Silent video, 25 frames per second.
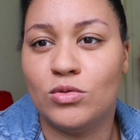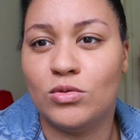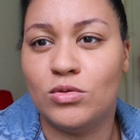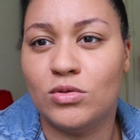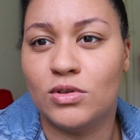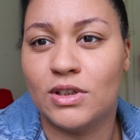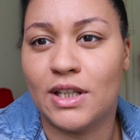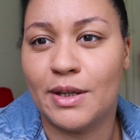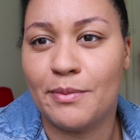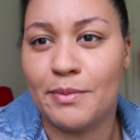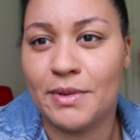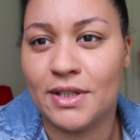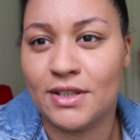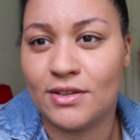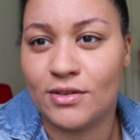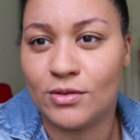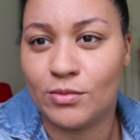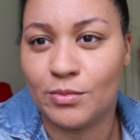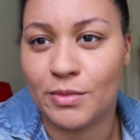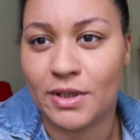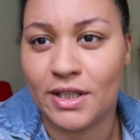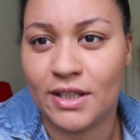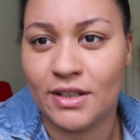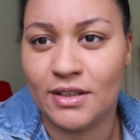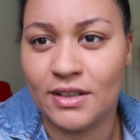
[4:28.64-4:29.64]
Ooh, let me
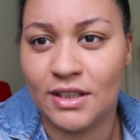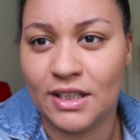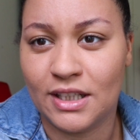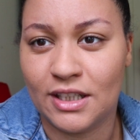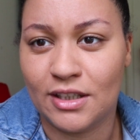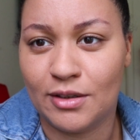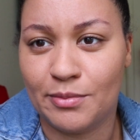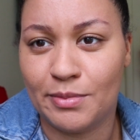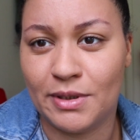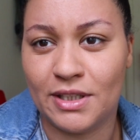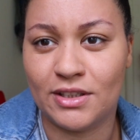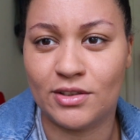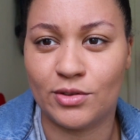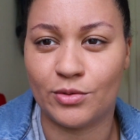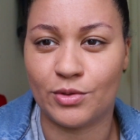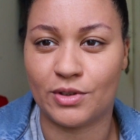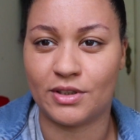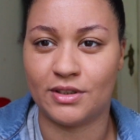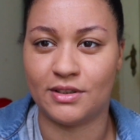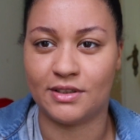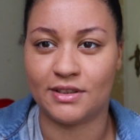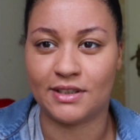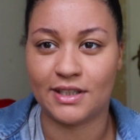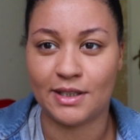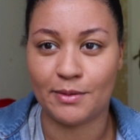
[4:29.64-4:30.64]
zoom in a little bit so you
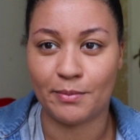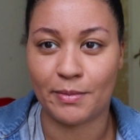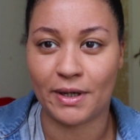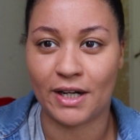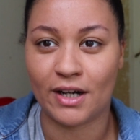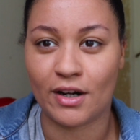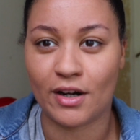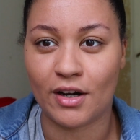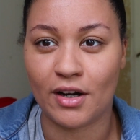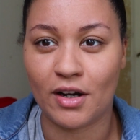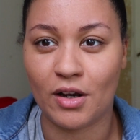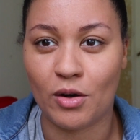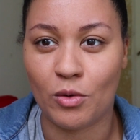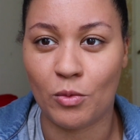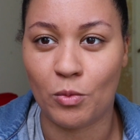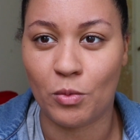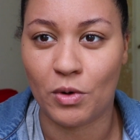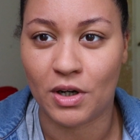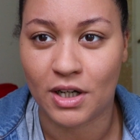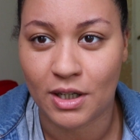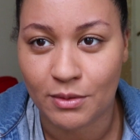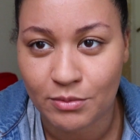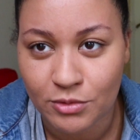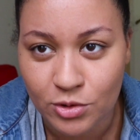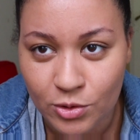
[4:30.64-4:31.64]
can see better
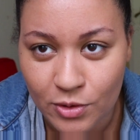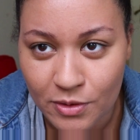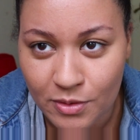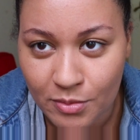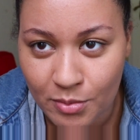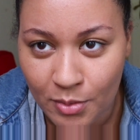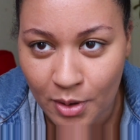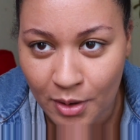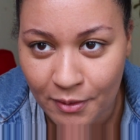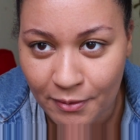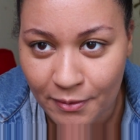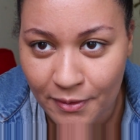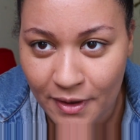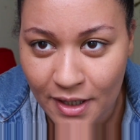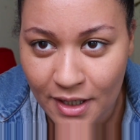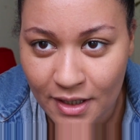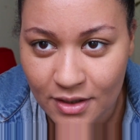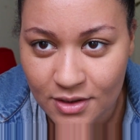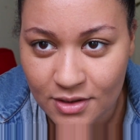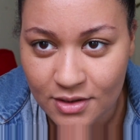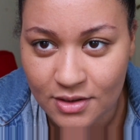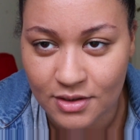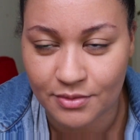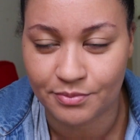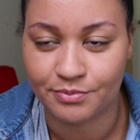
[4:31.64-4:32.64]
what I'm doing with my
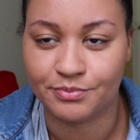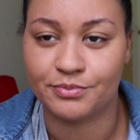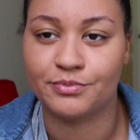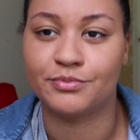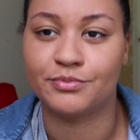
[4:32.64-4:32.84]
face.